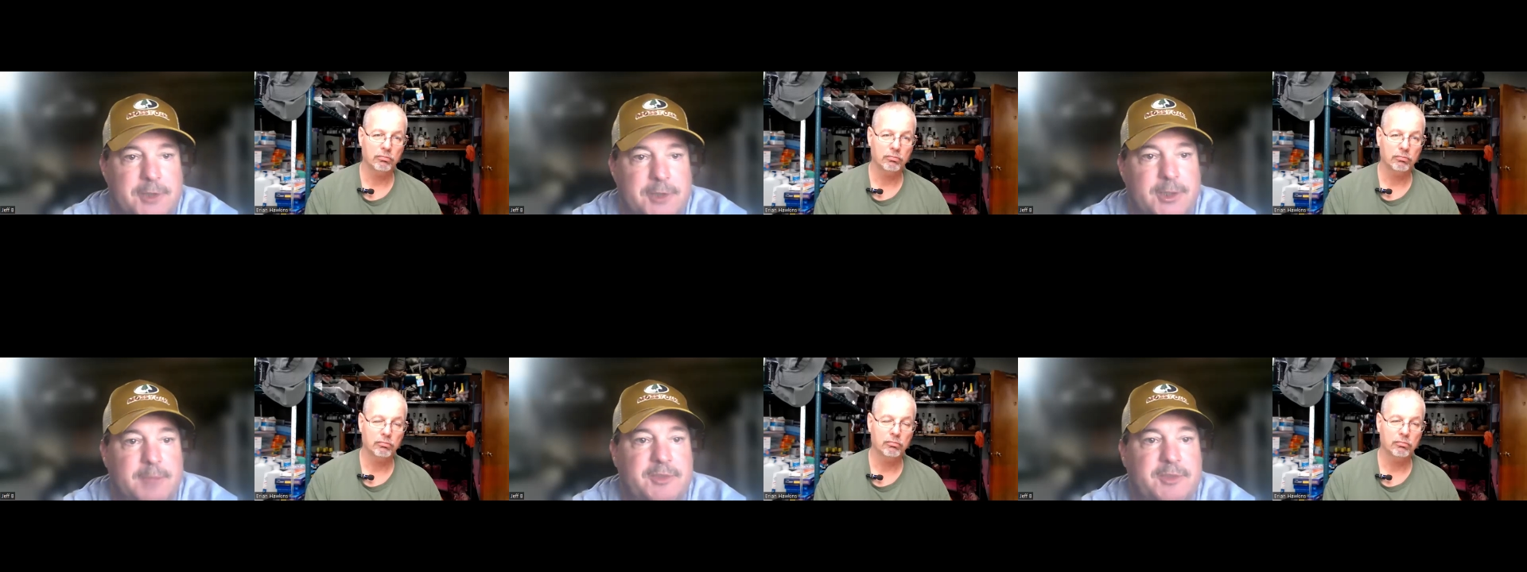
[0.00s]

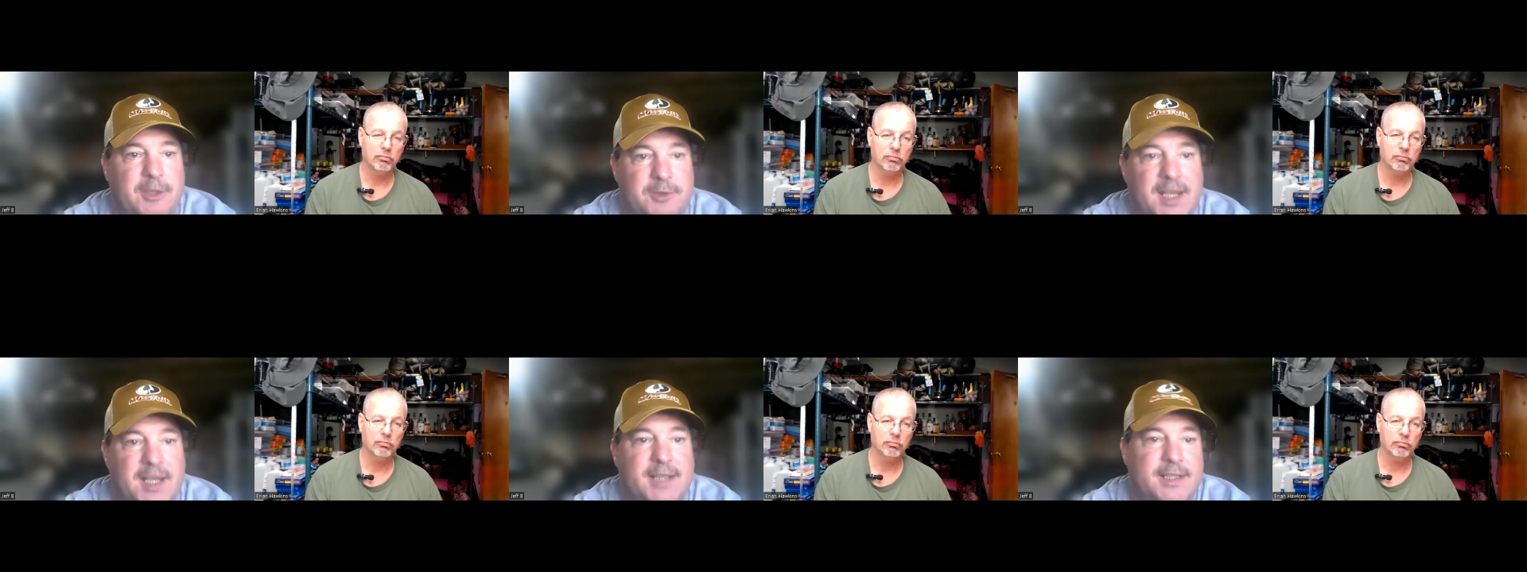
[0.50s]
Speaker 1: tripped. So
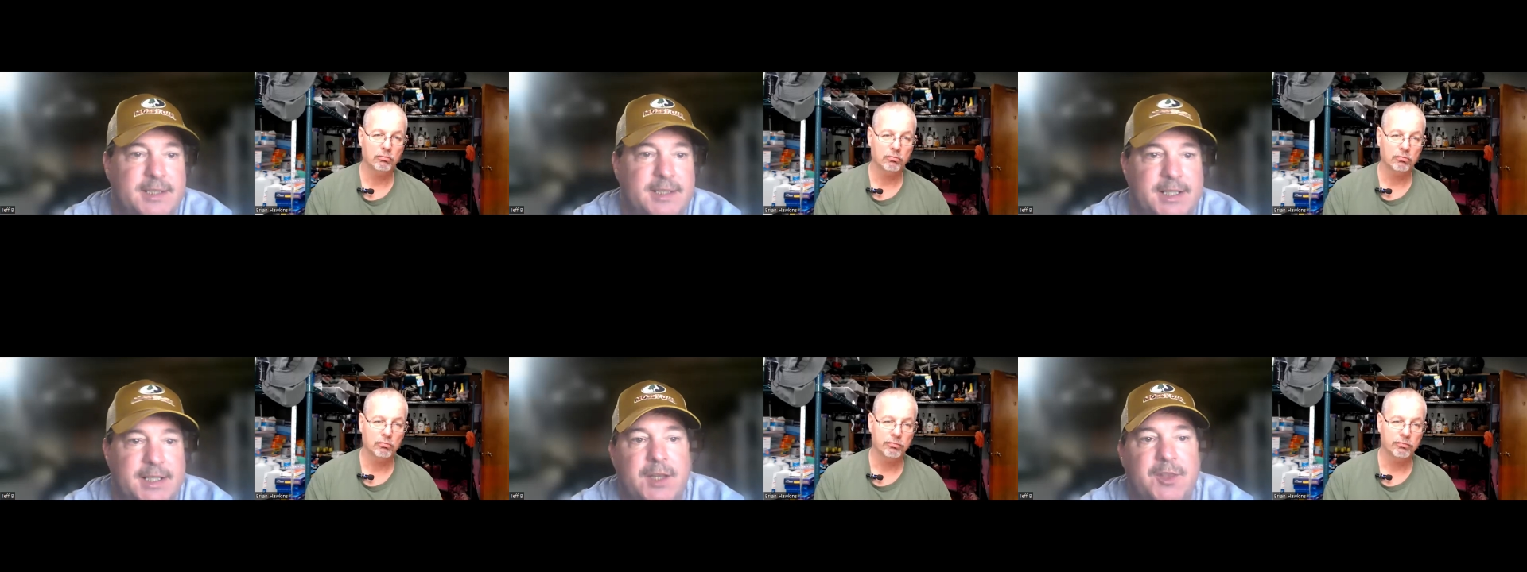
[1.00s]

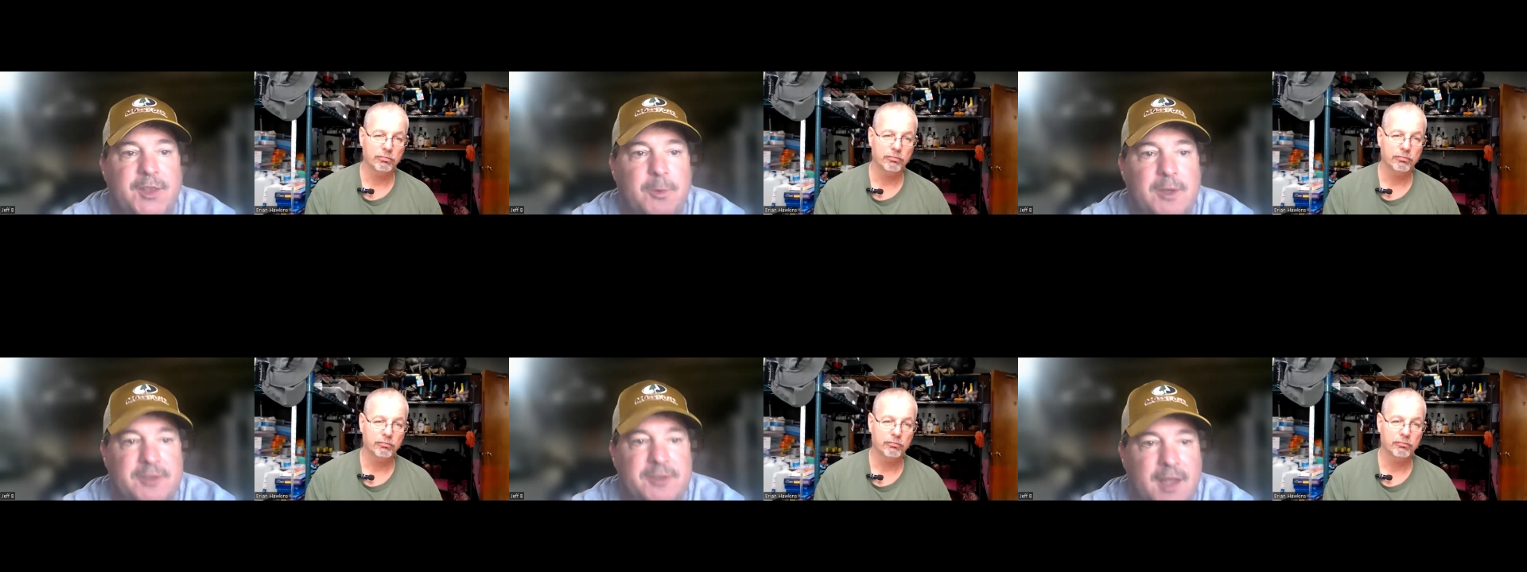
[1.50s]
technically, there was
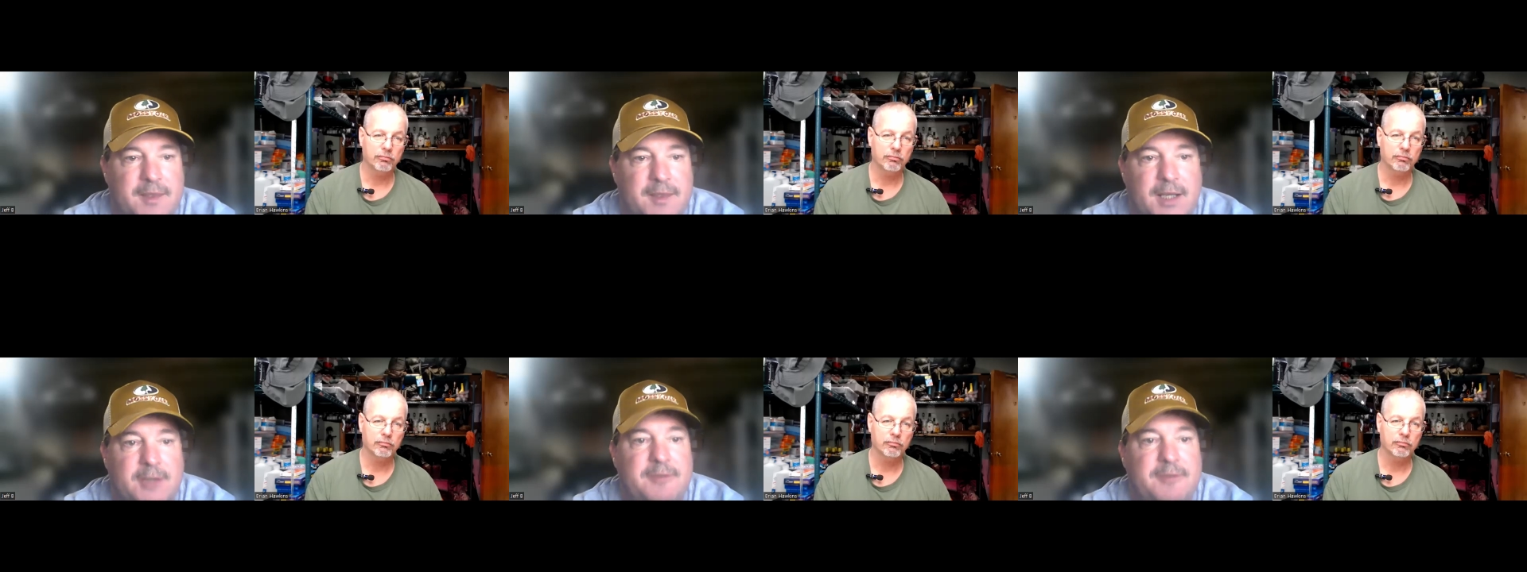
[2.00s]
nothing
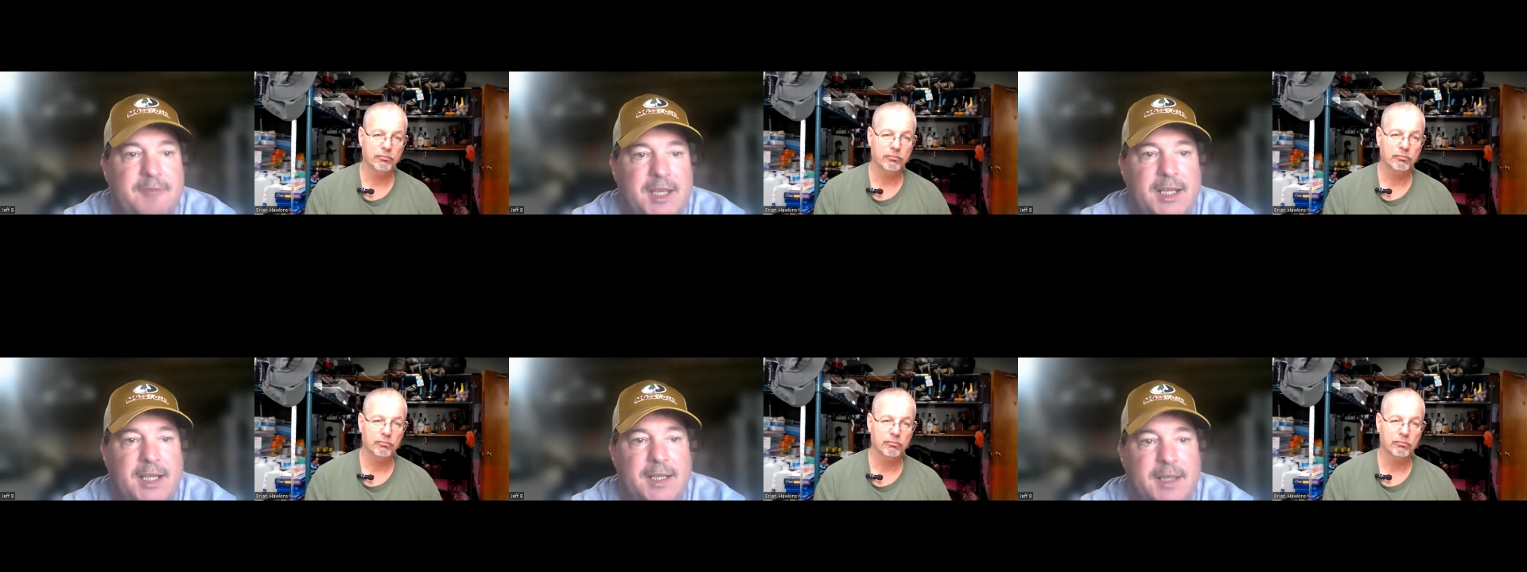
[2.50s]
else
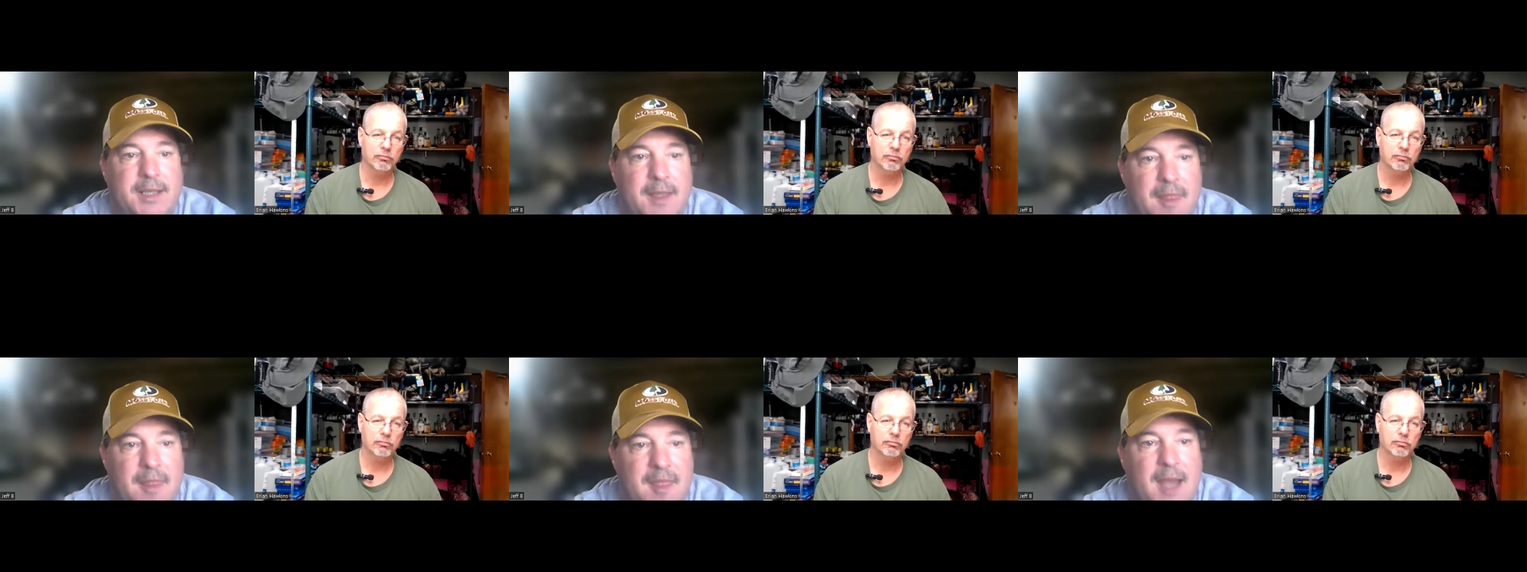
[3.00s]
feeding
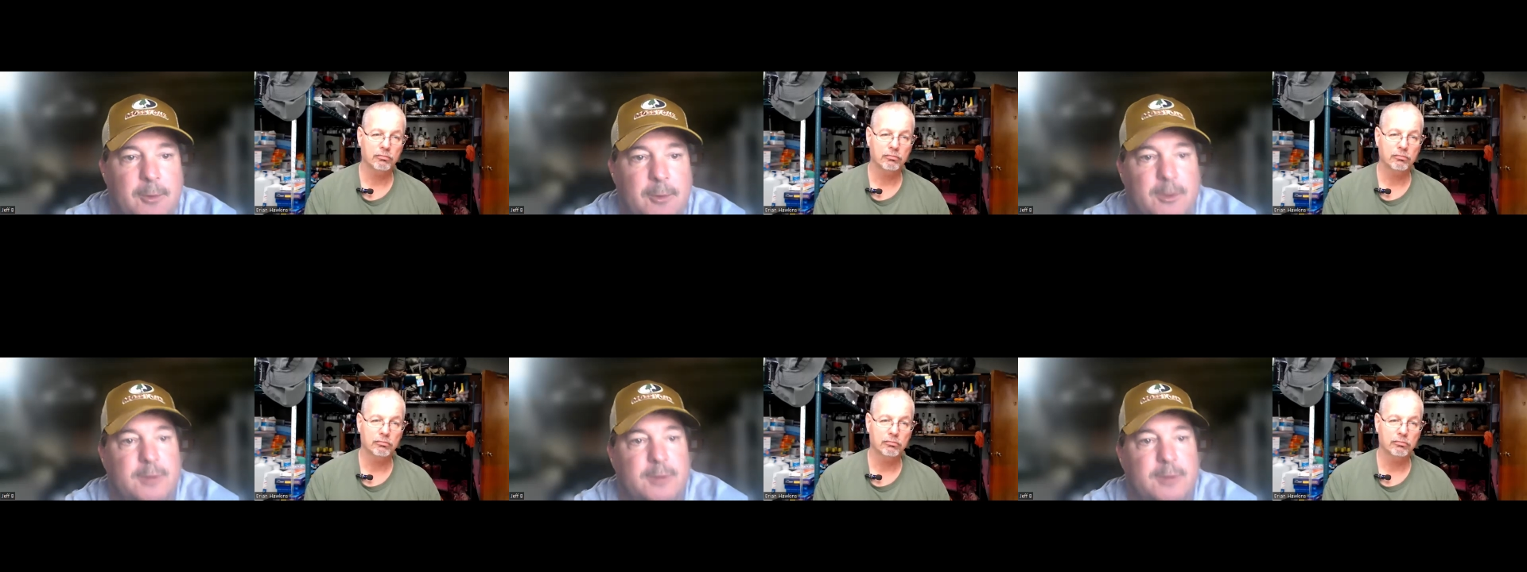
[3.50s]
that room.